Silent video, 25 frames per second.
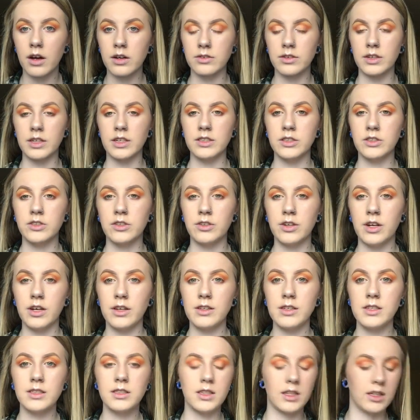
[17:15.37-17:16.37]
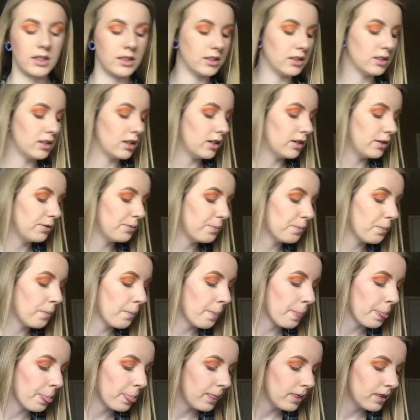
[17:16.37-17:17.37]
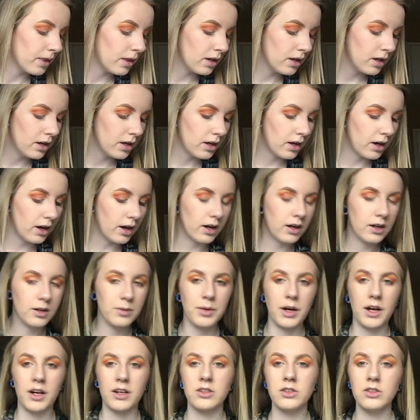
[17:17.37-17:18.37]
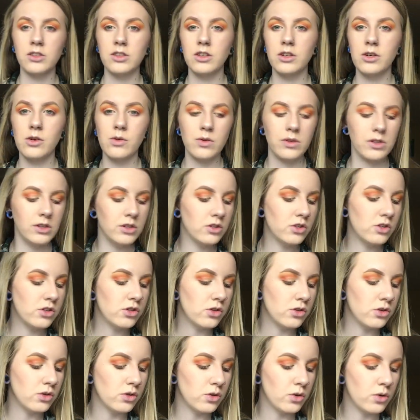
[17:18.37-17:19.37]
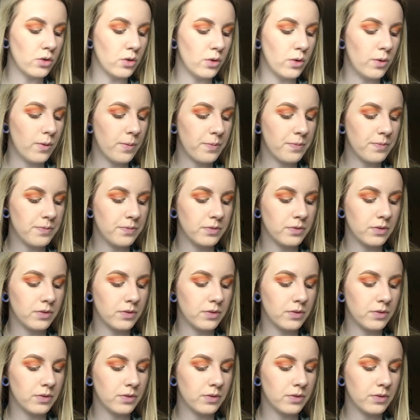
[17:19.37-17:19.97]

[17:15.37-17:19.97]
Alright, so now that that's done, I'm actually going to